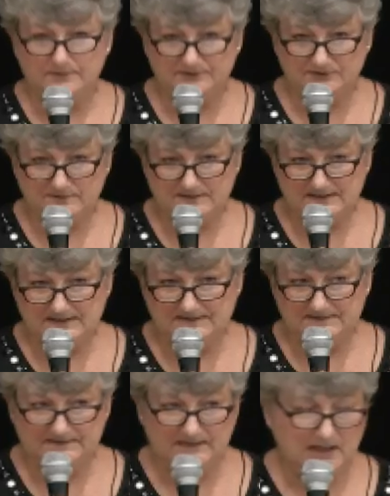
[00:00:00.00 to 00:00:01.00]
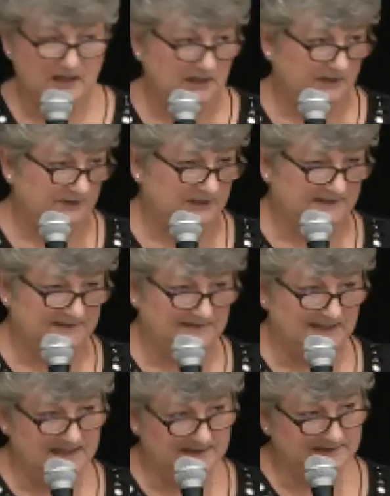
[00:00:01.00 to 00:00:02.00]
we're doing this. You're going to sign